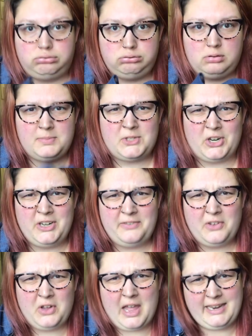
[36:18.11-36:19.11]
I'm starting to
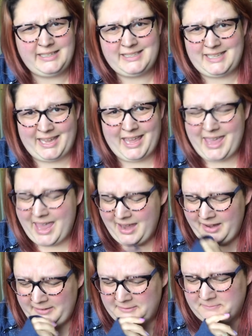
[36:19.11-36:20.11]
feel kind of sick again.